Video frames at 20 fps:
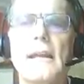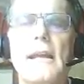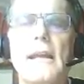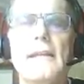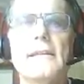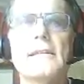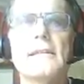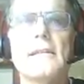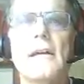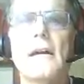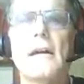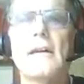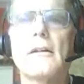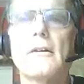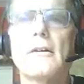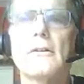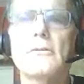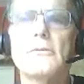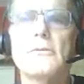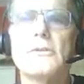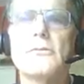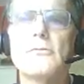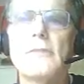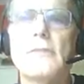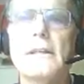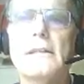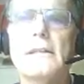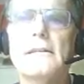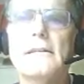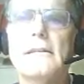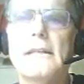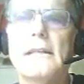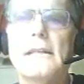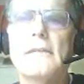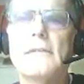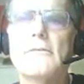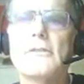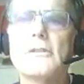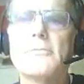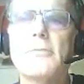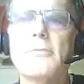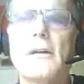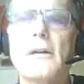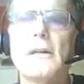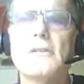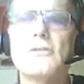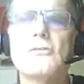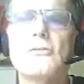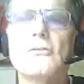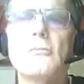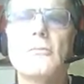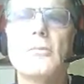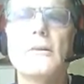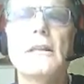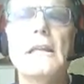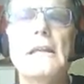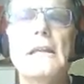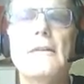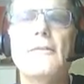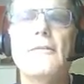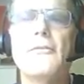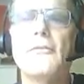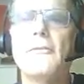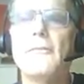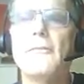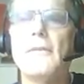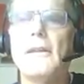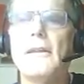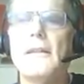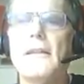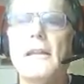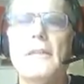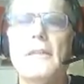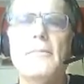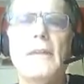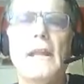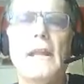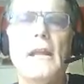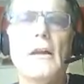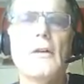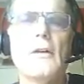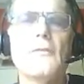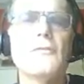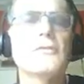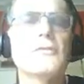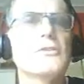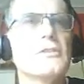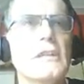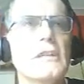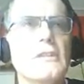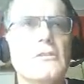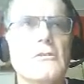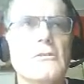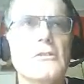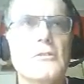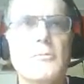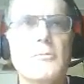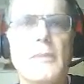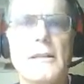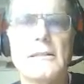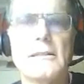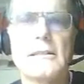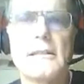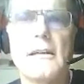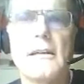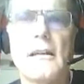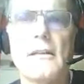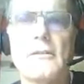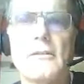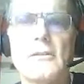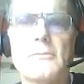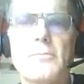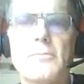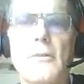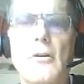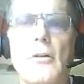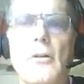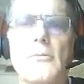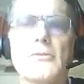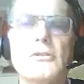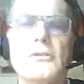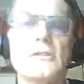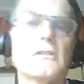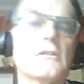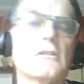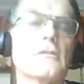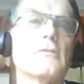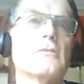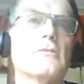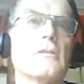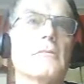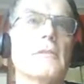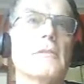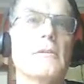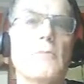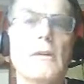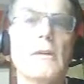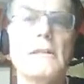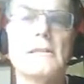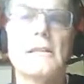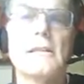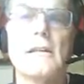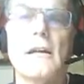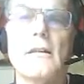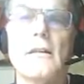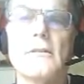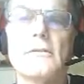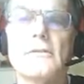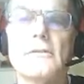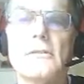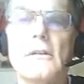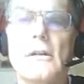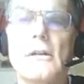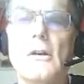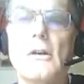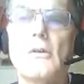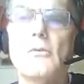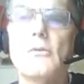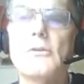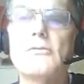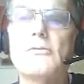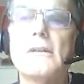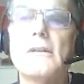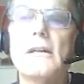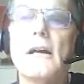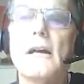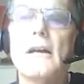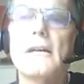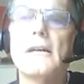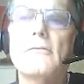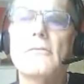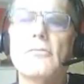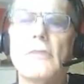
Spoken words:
And this article was written in response to a belief that had been held for centuries by scholars, almost exclusively white scholars, which regarded